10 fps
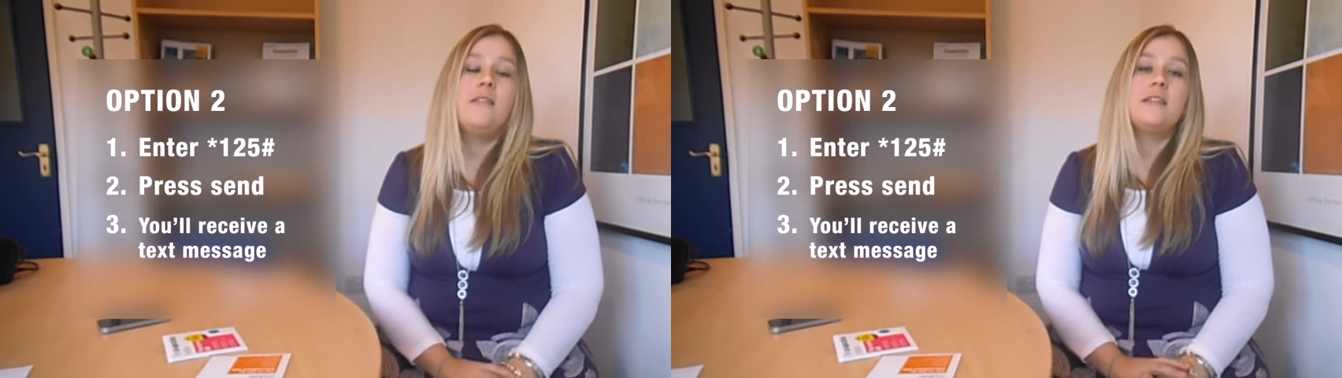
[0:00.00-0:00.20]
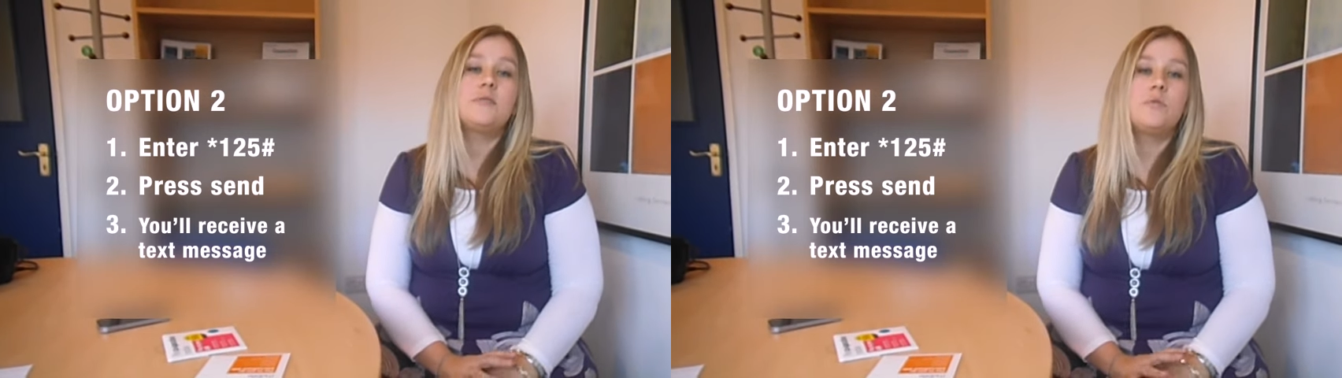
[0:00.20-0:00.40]

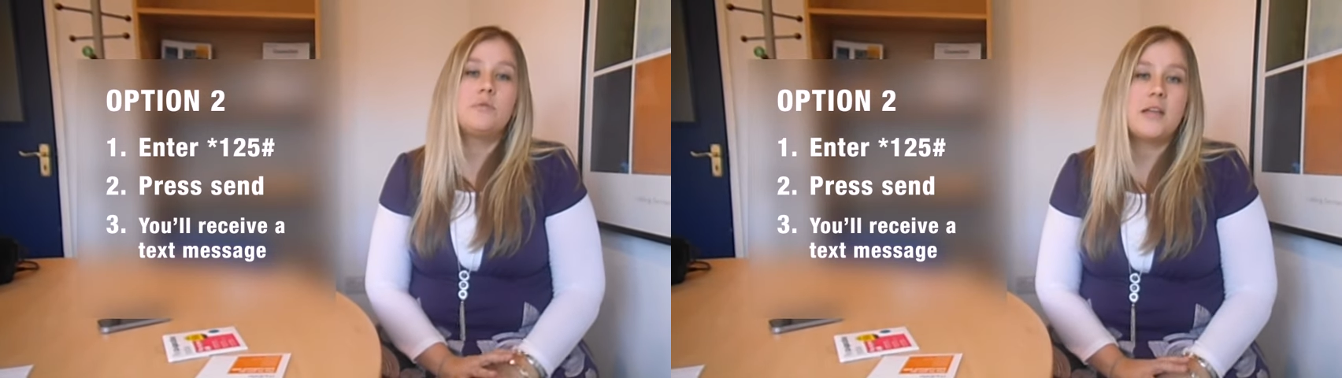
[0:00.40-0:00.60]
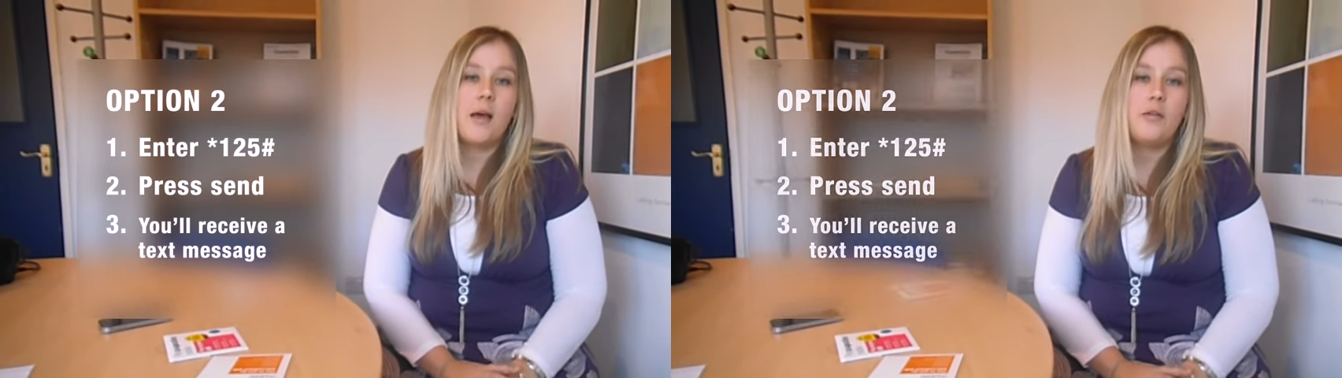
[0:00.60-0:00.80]
This will
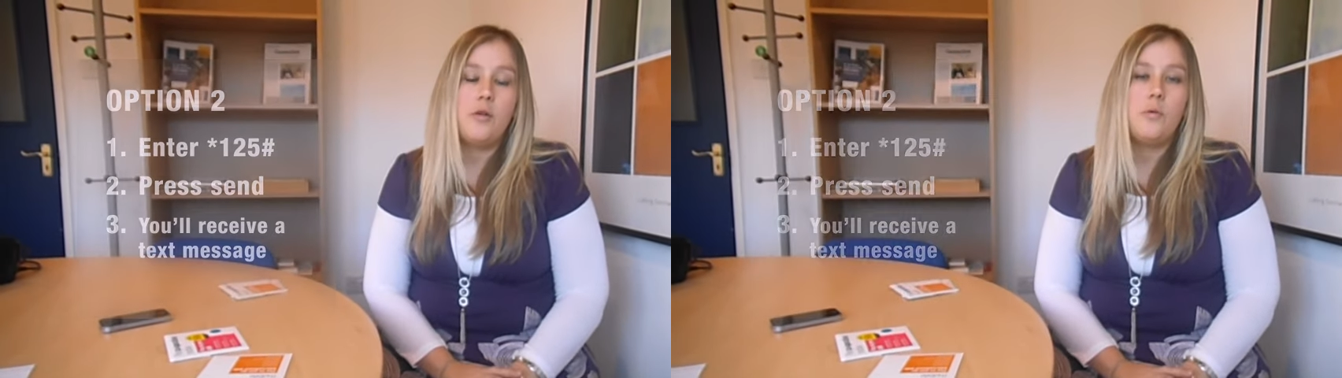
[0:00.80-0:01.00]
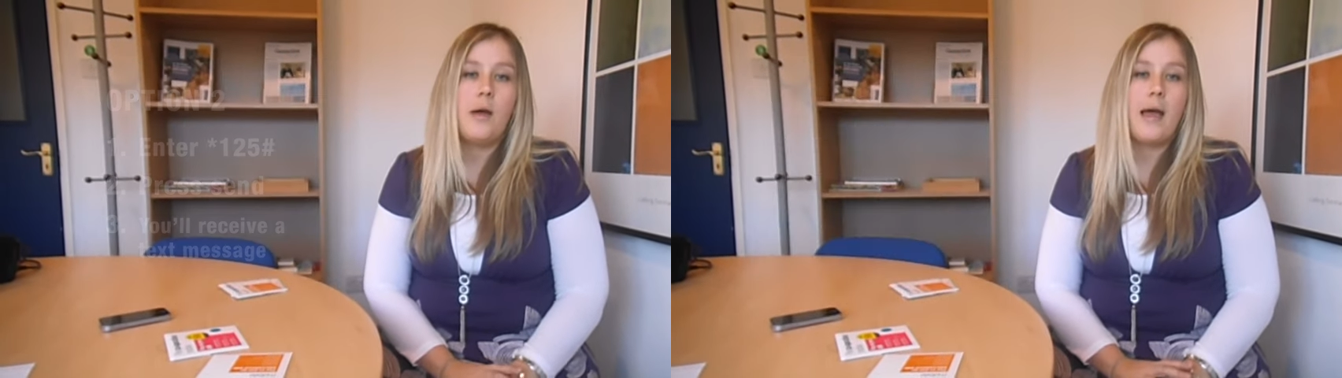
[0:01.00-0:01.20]
tell
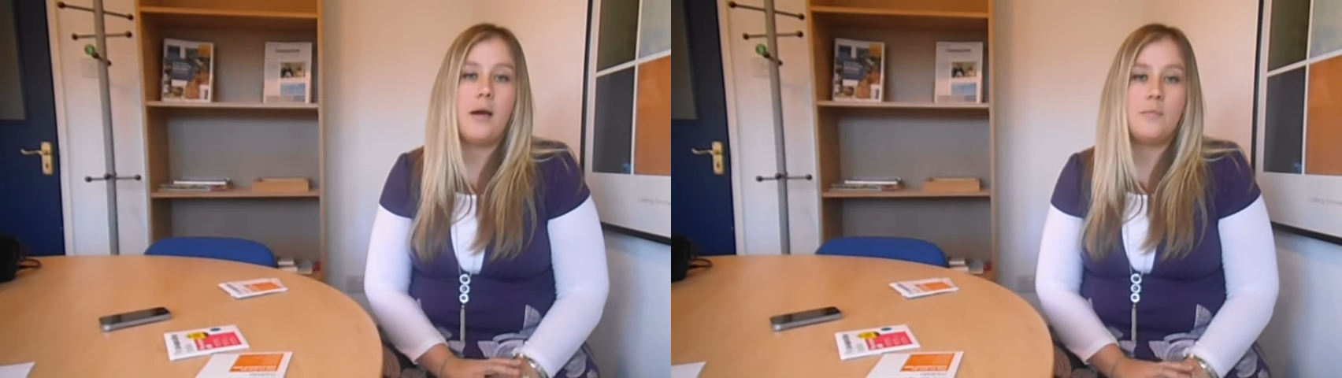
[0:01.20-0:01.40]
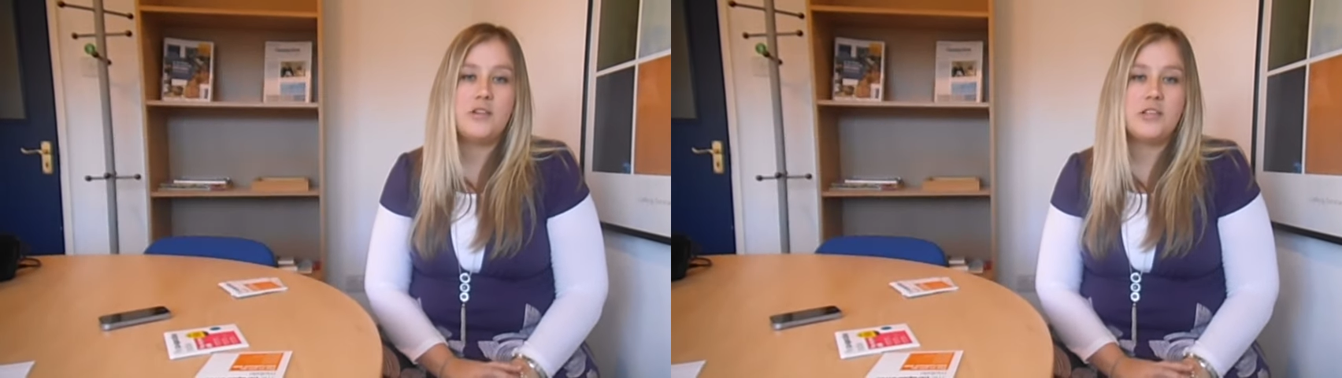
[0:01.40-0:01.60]
you
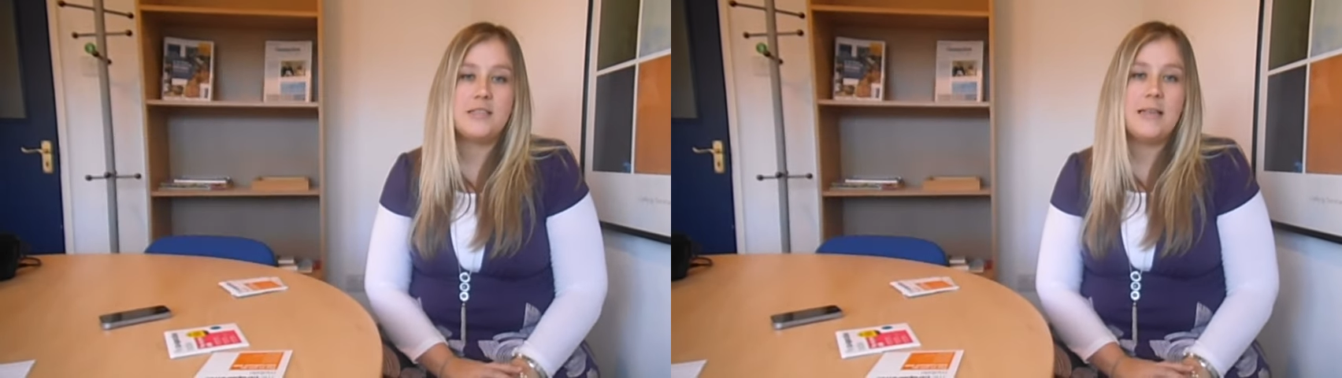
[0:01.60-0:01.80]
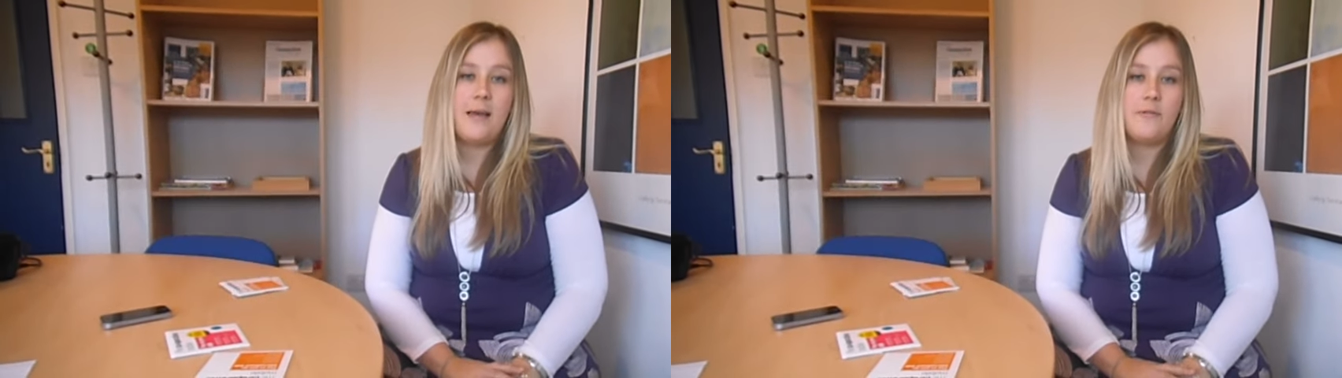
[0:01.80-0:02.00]
how much
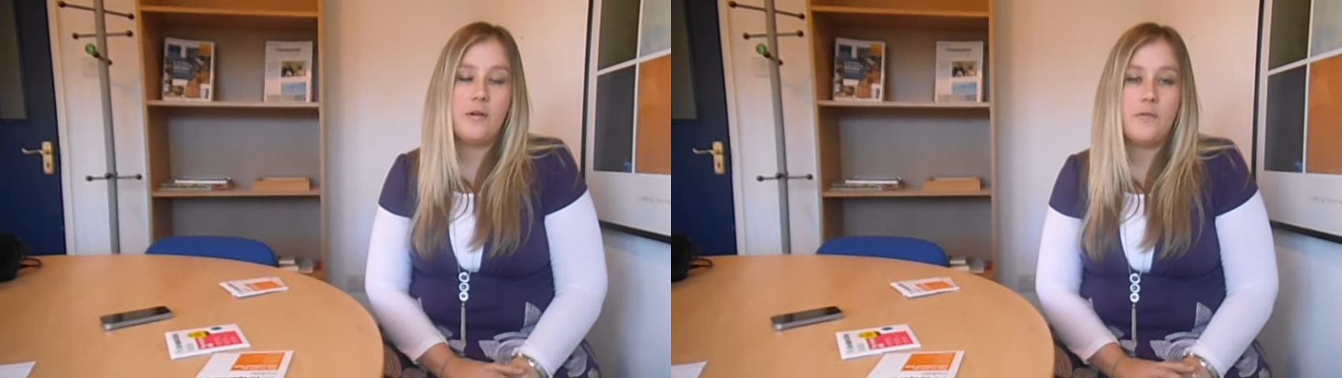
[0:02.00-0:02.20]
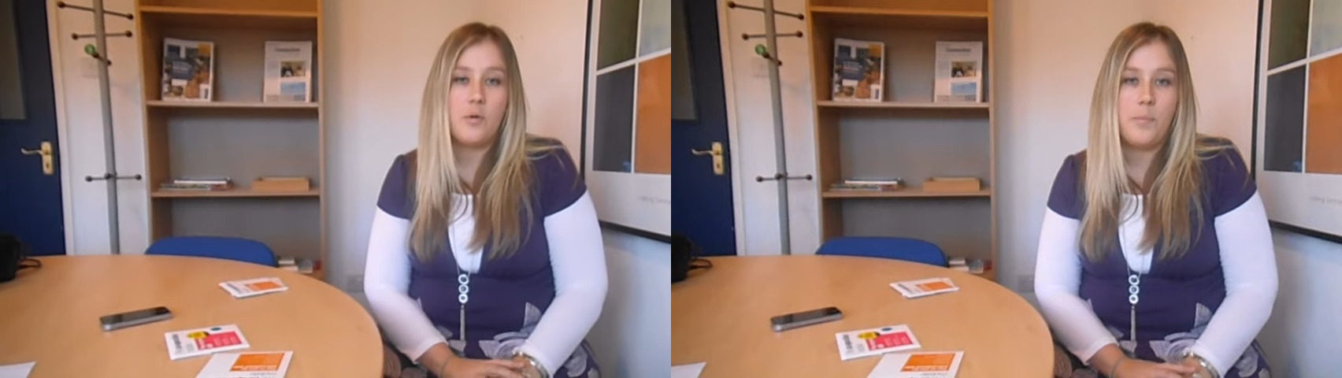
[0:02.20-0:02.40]
is left
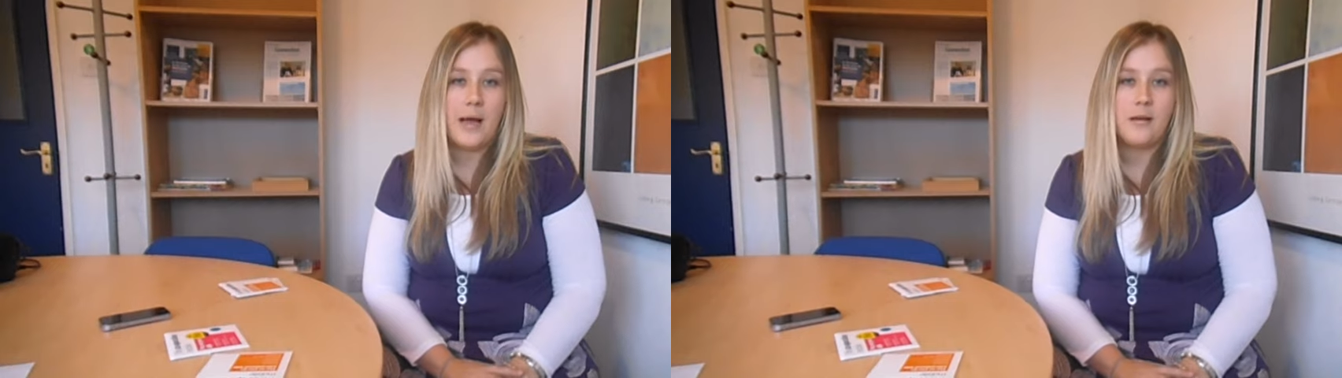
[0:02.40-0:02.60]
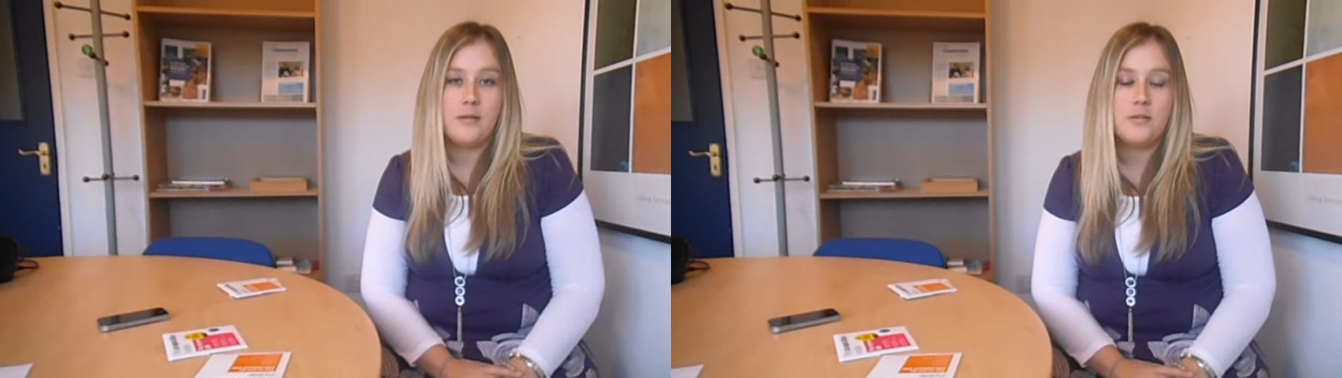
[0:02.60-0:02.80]
of your
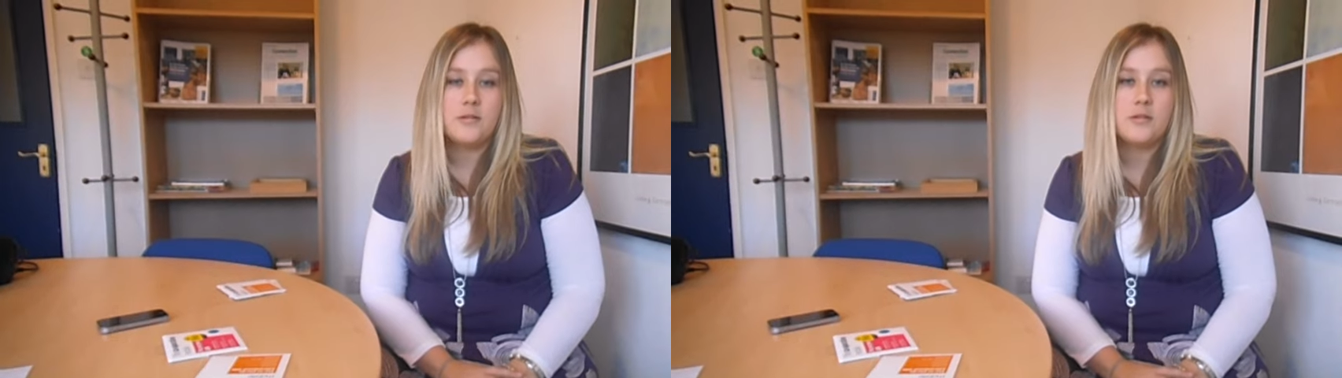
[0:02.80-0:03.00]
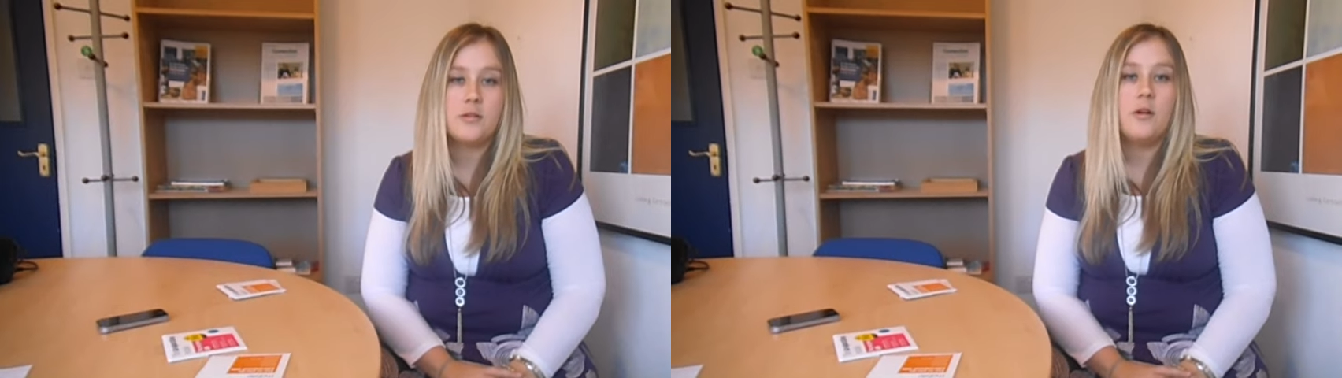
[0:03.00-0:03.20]

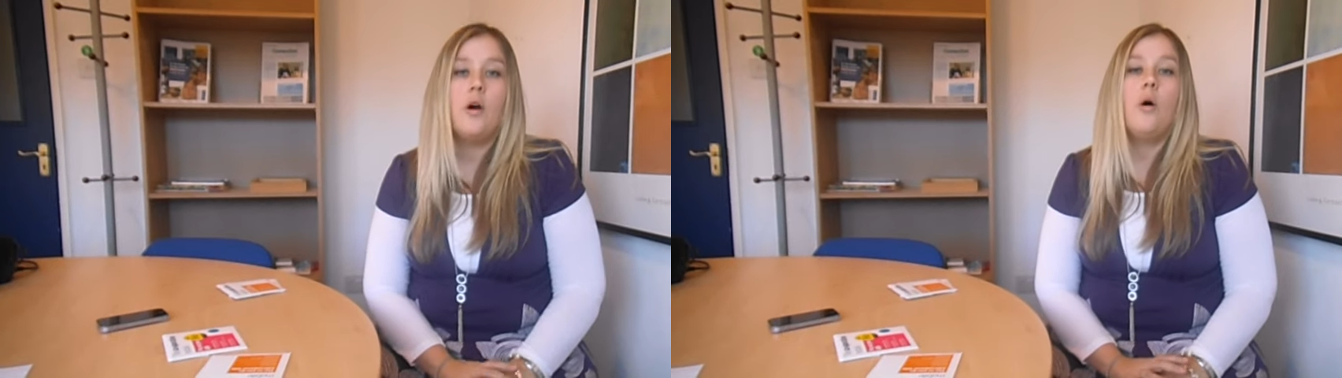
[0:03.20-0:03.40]
balance